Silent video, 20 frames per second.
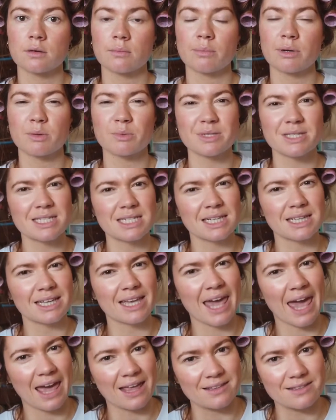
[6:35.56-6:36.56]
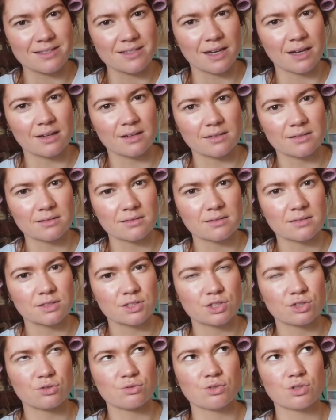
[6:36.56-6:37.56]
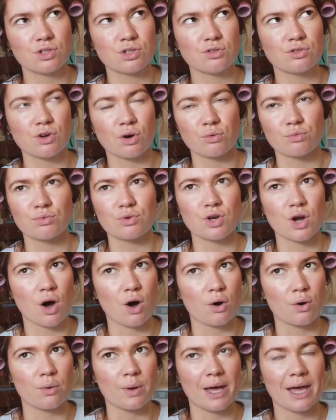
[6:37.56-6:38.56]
but it was still cancer, so you don't know.